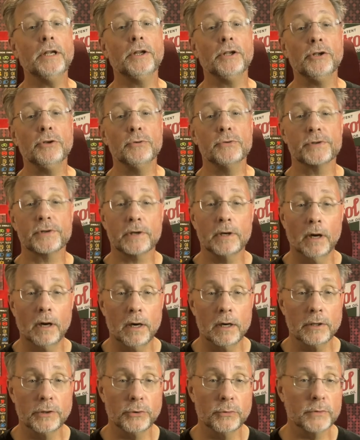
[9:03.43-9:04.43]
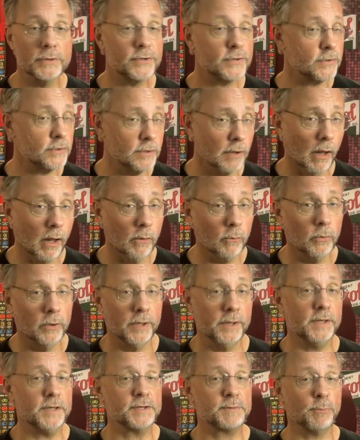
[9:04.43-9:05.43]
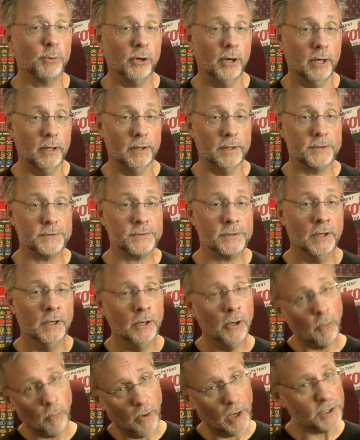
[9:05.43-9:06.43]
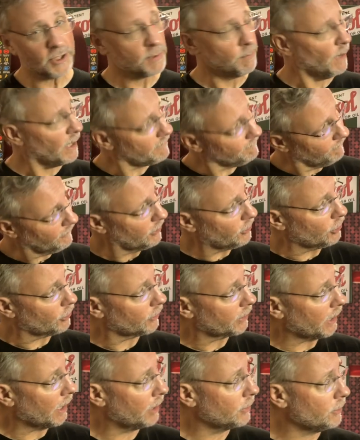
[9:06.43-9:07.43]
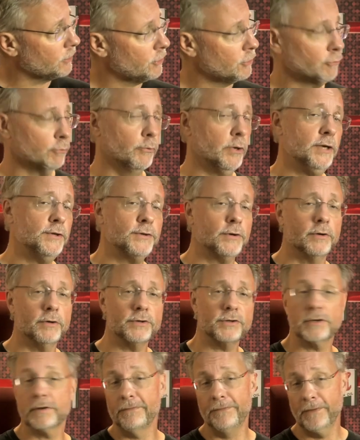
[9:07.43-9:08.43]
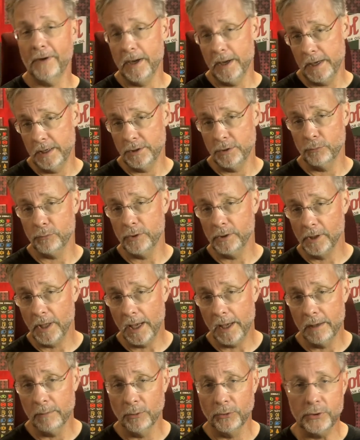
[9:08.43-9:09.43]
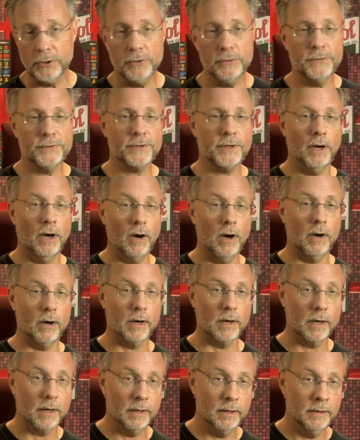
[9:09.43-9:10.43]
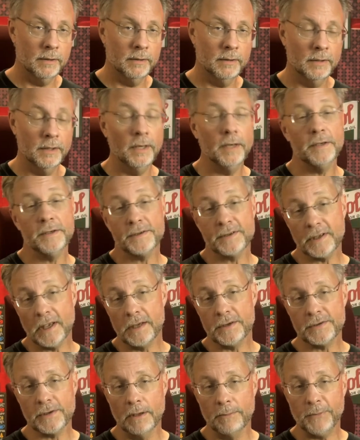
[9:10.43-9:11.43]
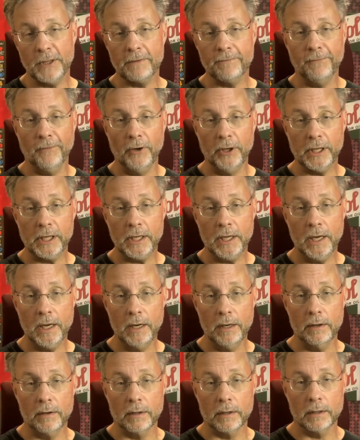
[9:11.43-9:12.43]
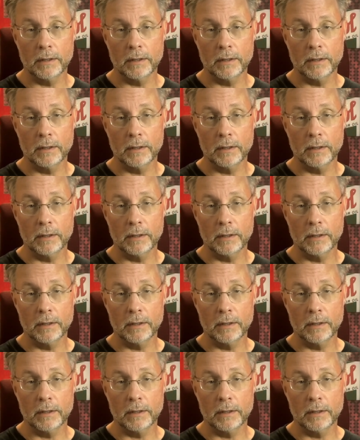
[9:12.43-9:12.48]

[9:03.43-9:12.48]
a used car to install one of these products. Watch my video on how to do research to find a reliable used car. Say something funny here.